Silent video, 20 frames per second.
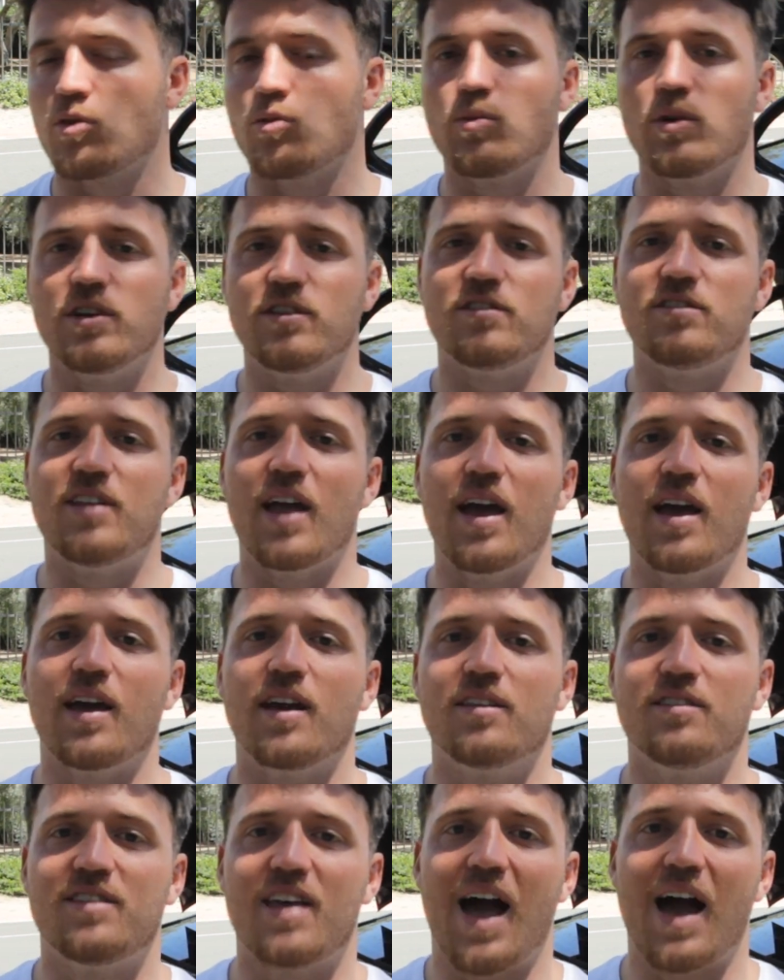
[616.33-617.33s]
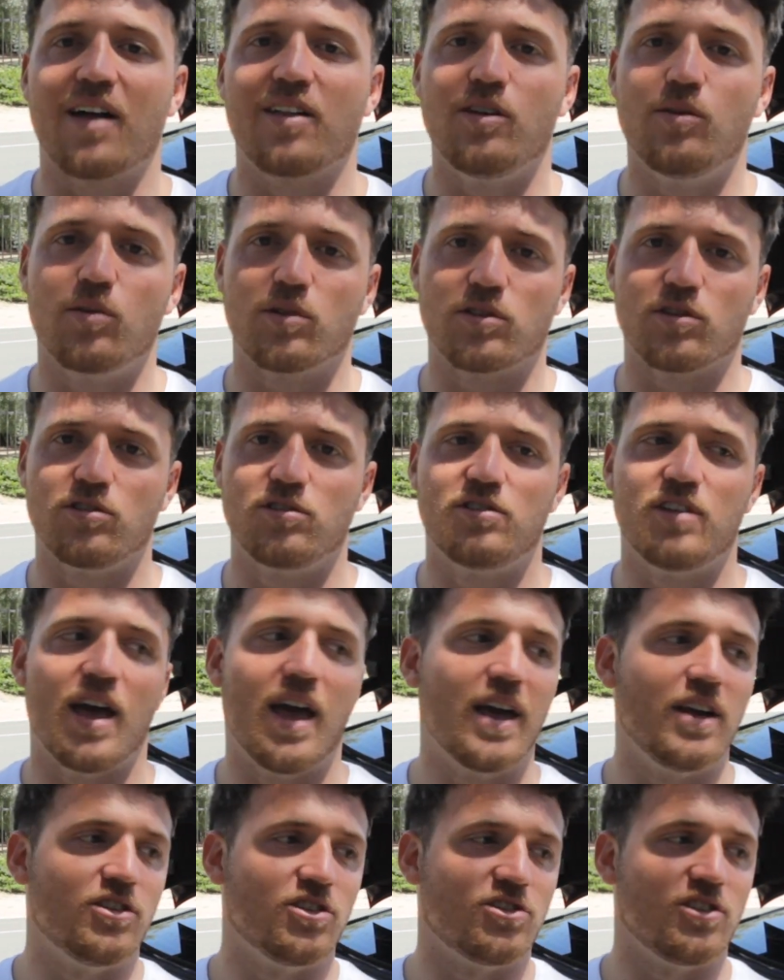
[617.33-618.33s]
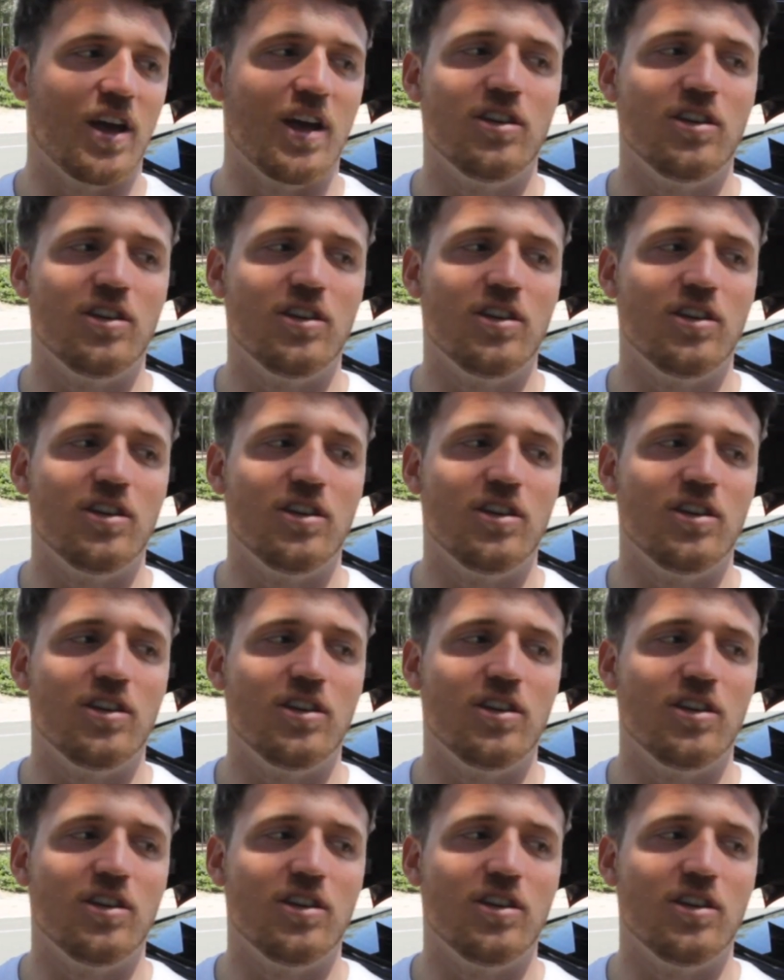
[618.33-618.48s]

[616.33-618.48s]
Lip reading: to restate exactly what they're saying just